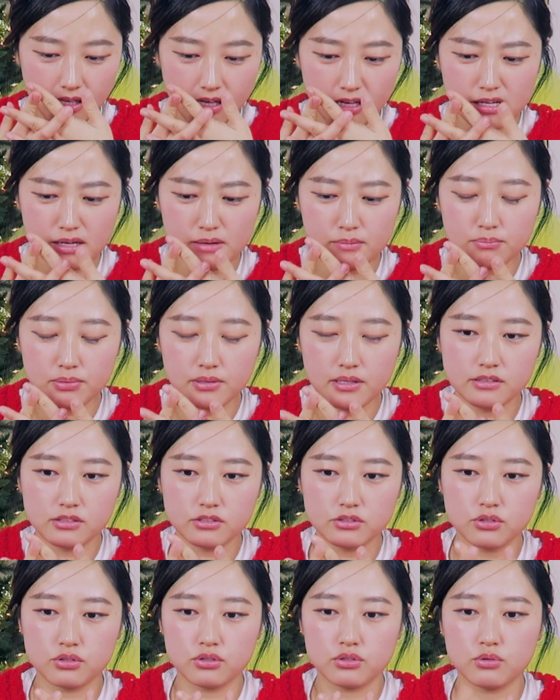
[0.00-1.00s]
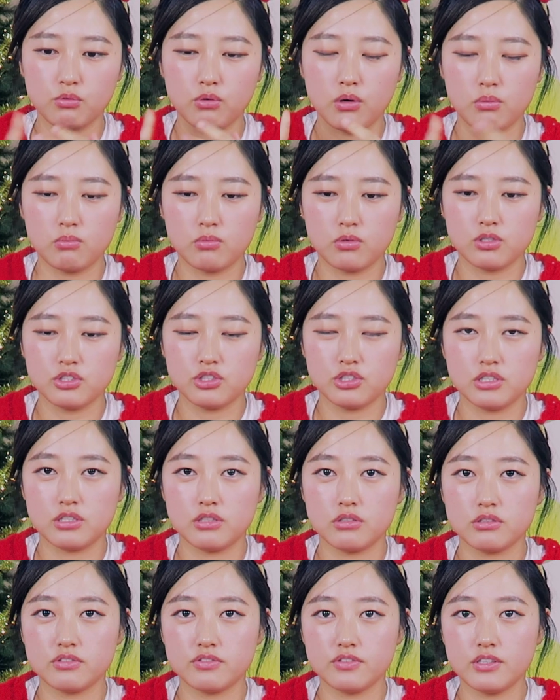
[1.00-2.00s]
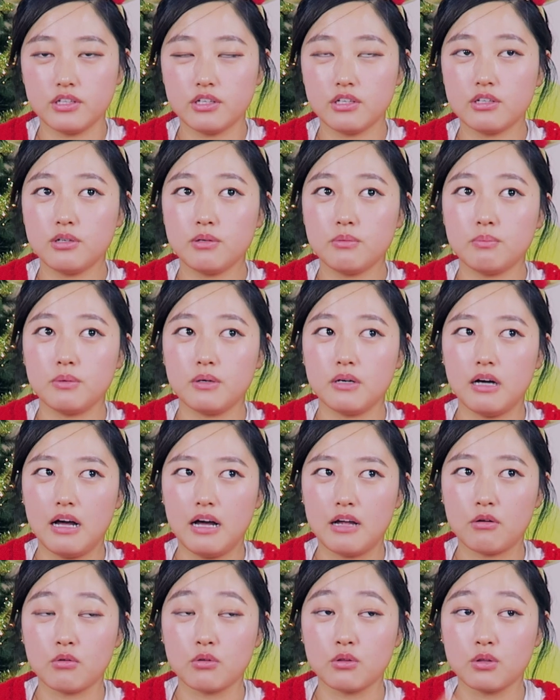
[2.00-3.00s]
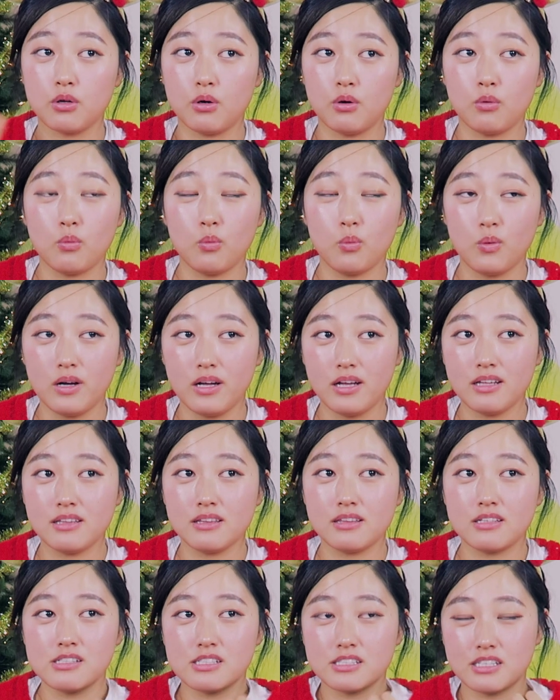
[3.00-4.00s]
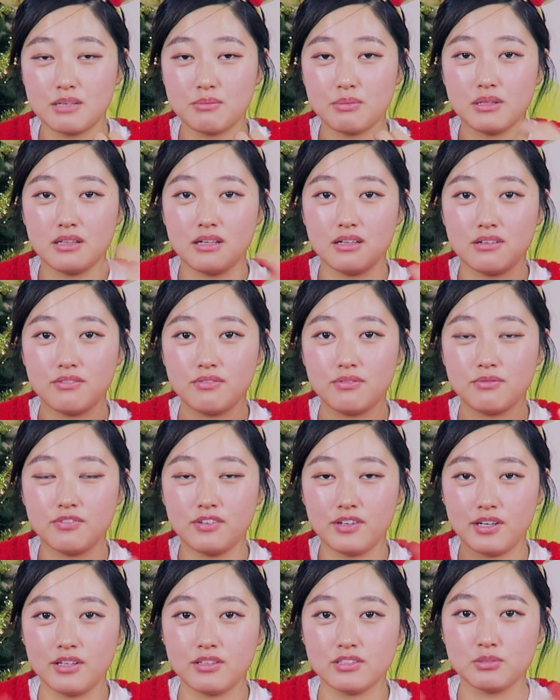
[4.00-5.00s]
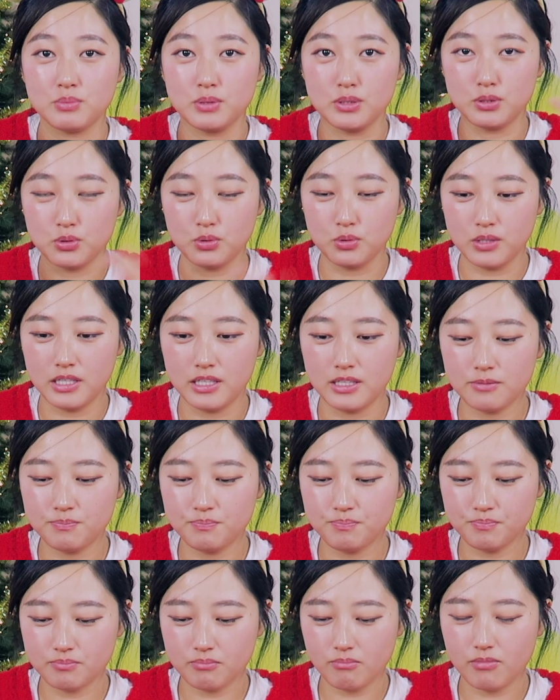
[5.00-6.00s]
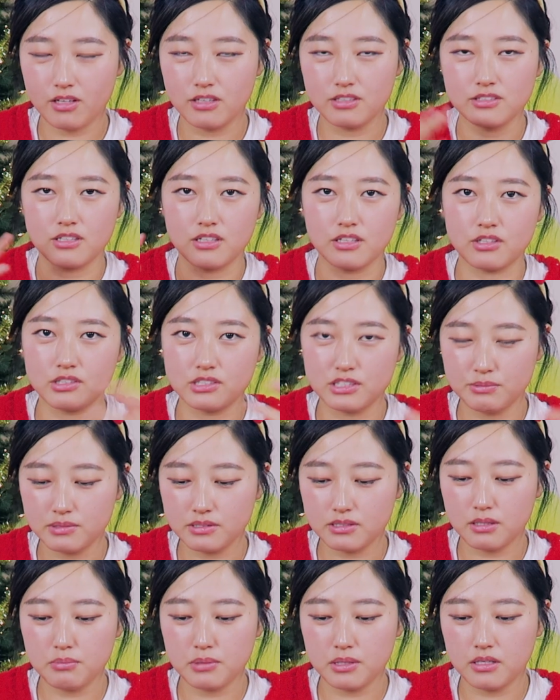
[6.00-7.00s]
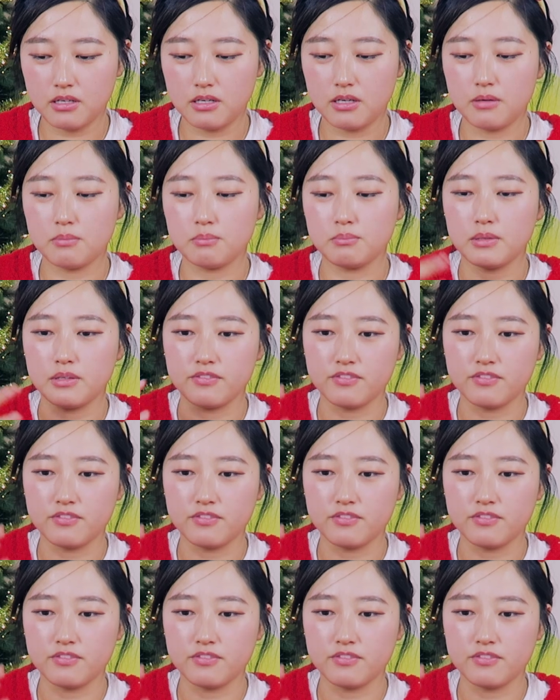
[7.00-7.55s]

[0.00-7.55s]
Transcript: I am planning to do one more Cheetos video, but I don't know when. There's gonna be a lot of videos between because Christmas coming up.